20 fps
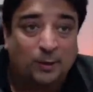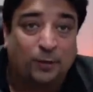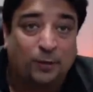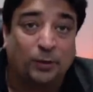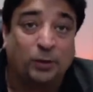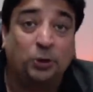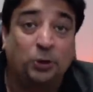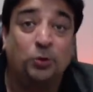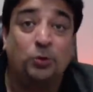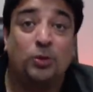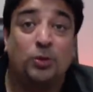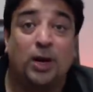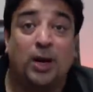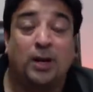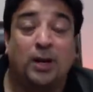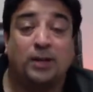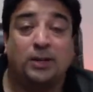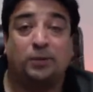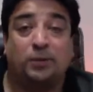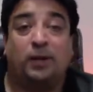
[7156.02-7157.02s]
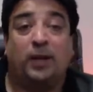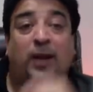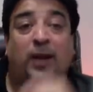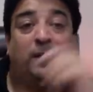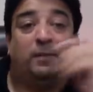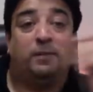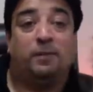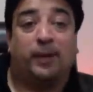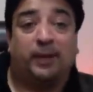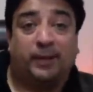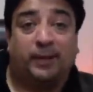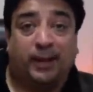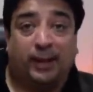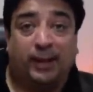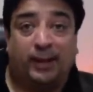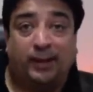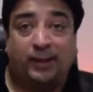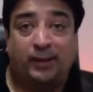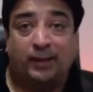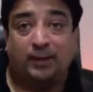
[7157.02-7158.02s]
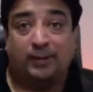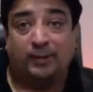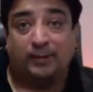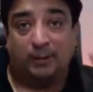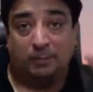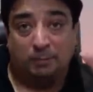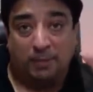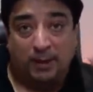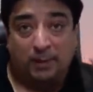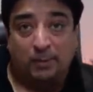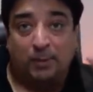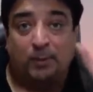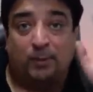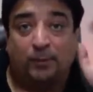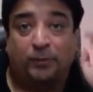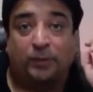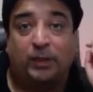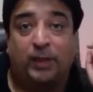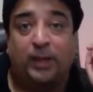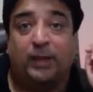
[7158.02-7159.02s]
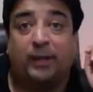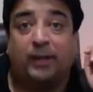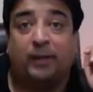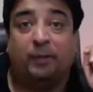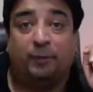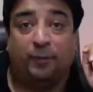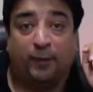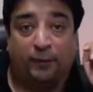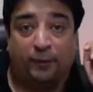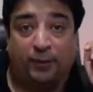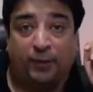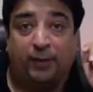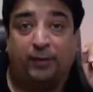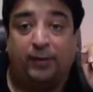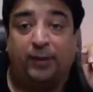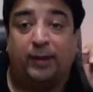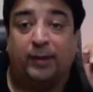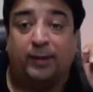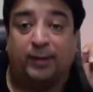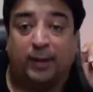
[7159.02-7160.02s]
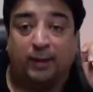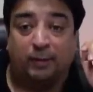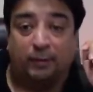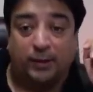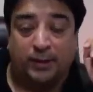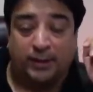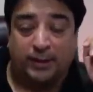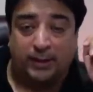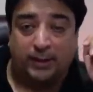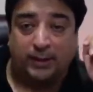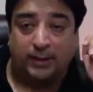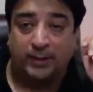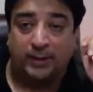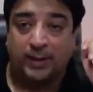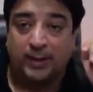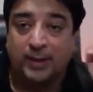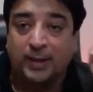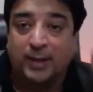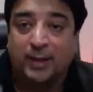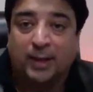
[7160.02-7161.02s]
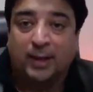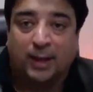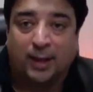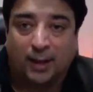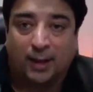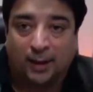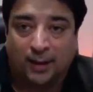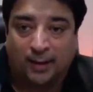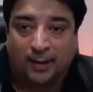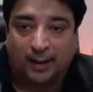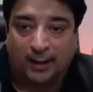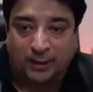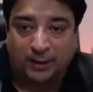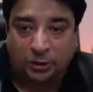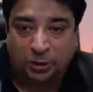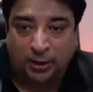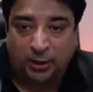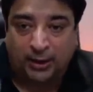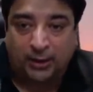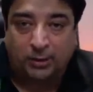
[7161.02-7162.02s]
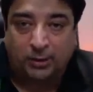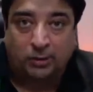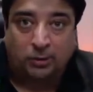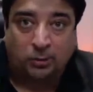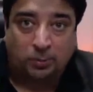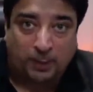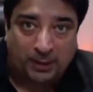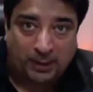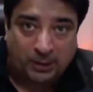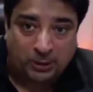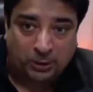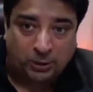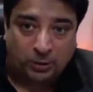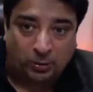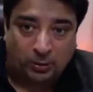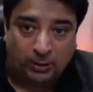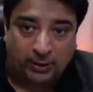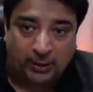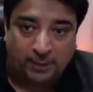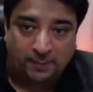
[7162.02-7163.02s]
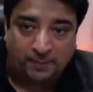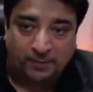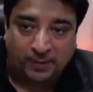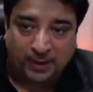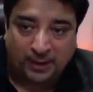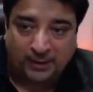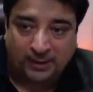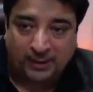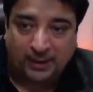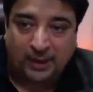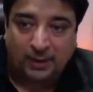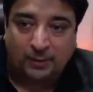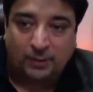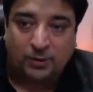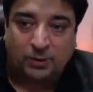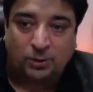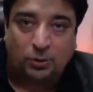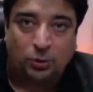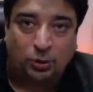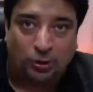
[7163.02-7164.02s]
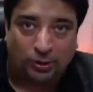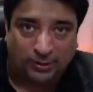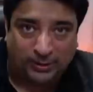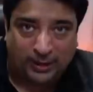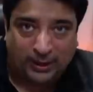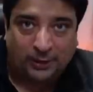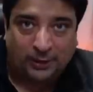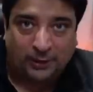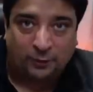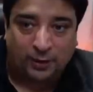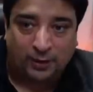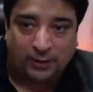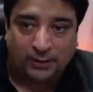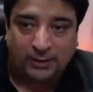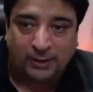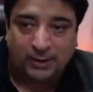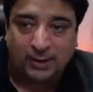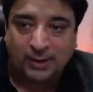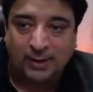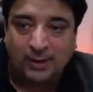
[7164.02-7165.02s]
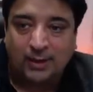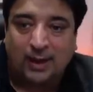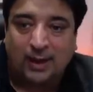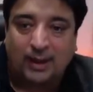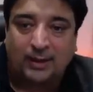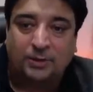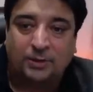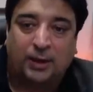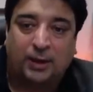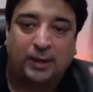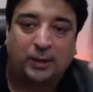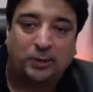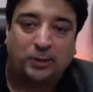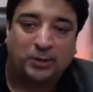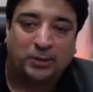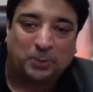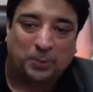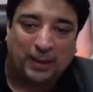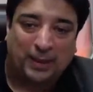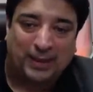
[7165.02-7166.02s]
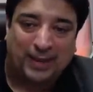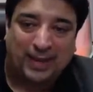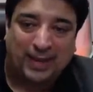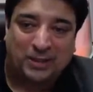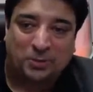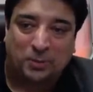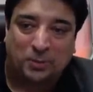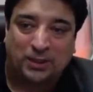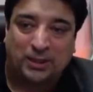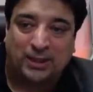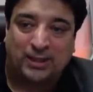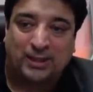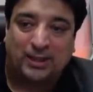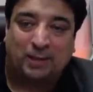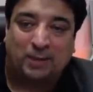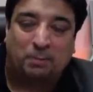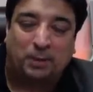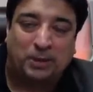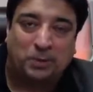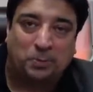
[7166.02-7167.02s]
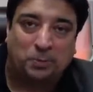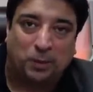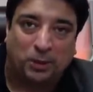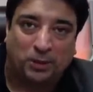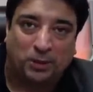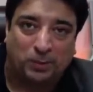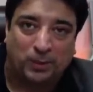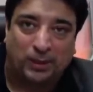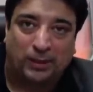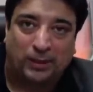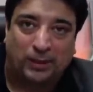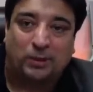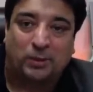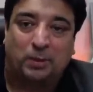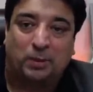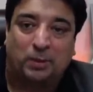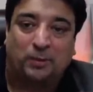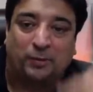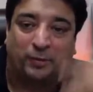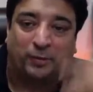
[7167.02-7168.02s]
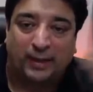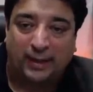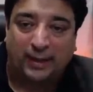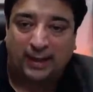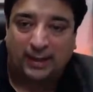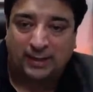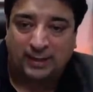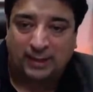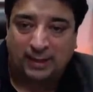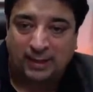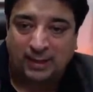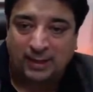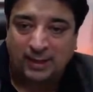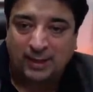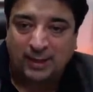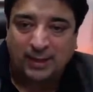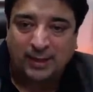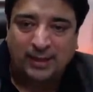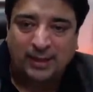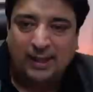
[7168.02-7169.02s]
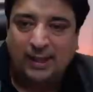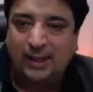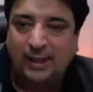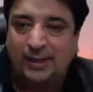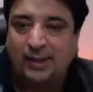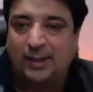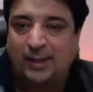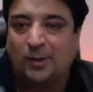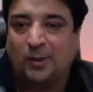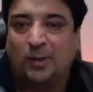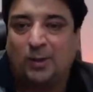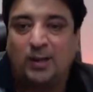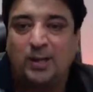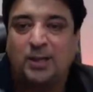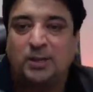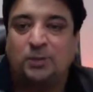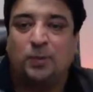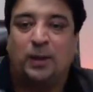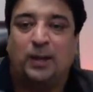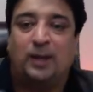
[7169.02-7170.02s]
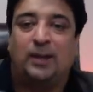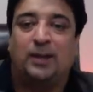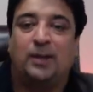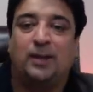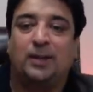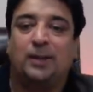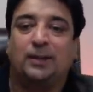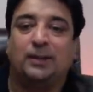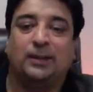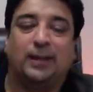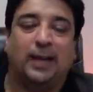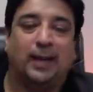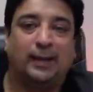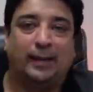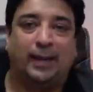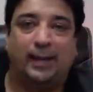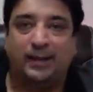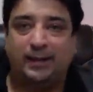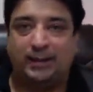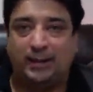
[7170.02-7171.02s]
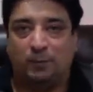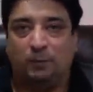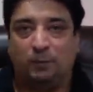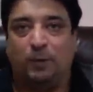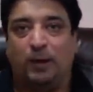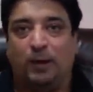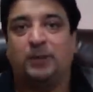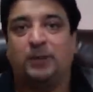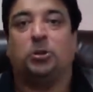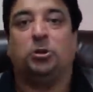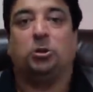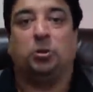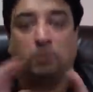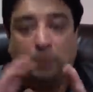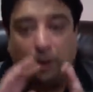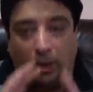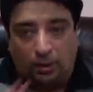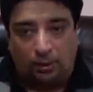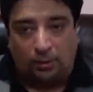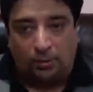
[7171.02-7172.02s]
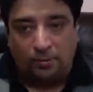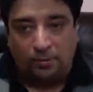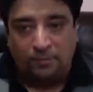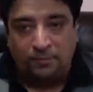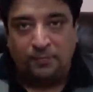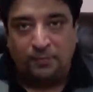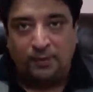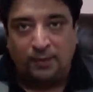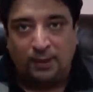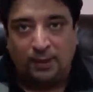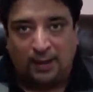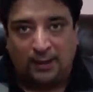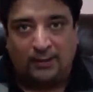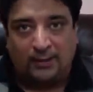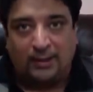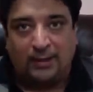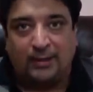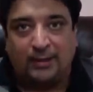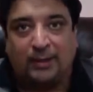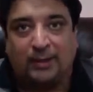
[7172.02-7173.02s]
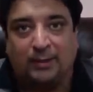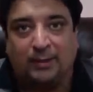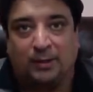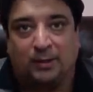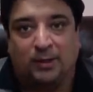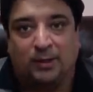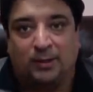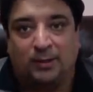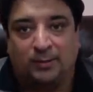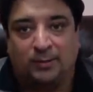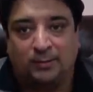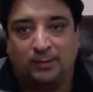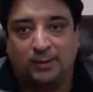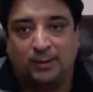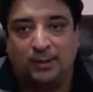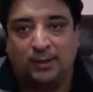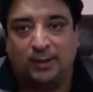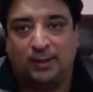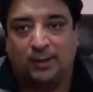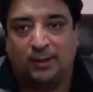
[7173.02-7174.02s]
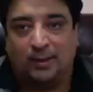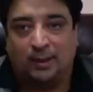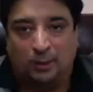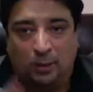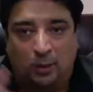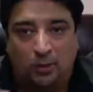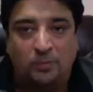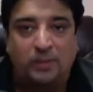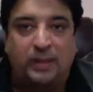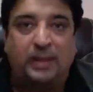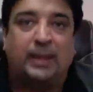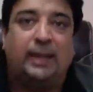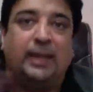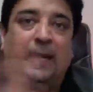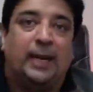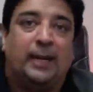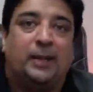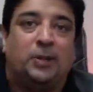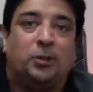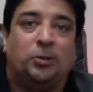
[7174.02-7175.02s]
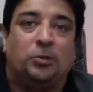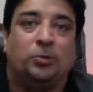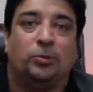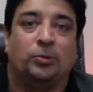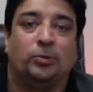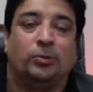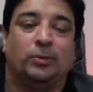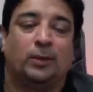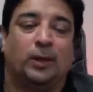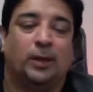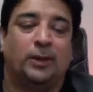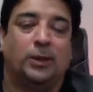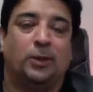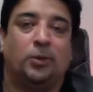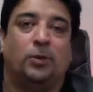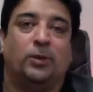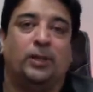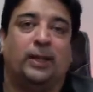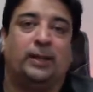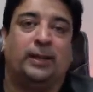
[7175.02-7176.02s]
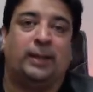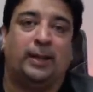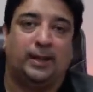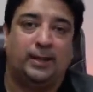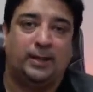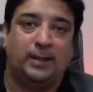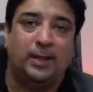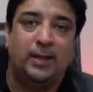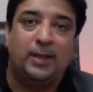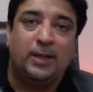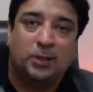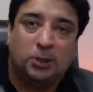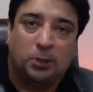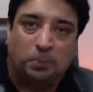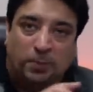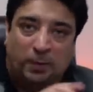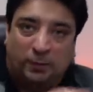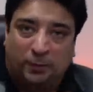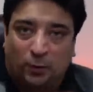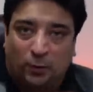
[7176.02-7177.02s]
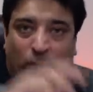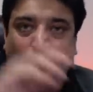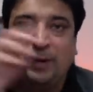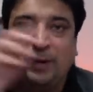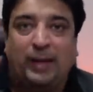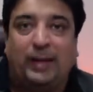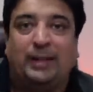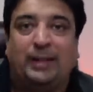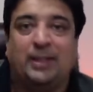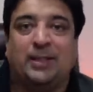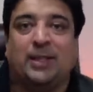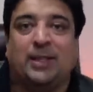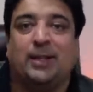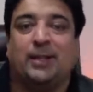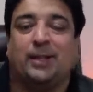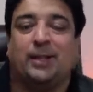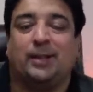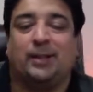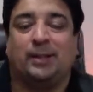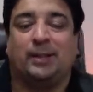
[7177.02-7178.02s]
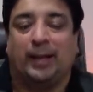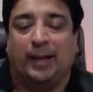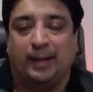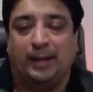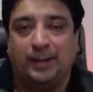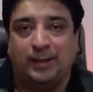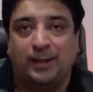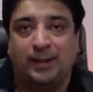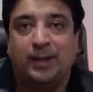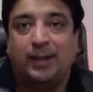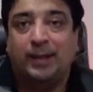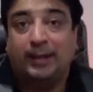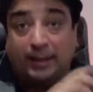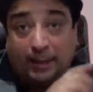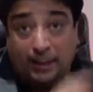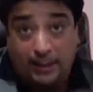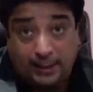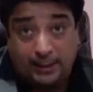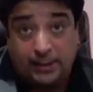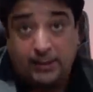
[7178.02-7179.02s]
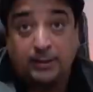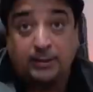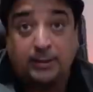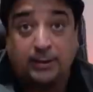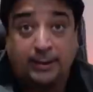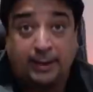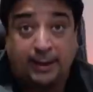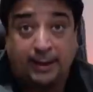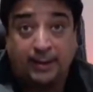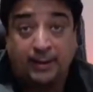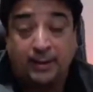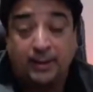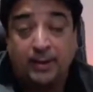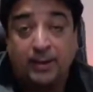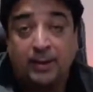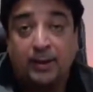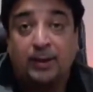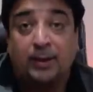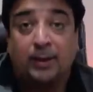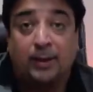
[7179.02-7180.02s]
for 2 hours, we have maintained the minimum of 350 real-time visitors. I tried to speak slowly. I think I was good on that front. I tried to explain as much as I best possibly could about freelancing, and all is well that ends up well. So tomorrow, I think they're going to allow me again to undergo that test. So before we discuss other things, create another gig,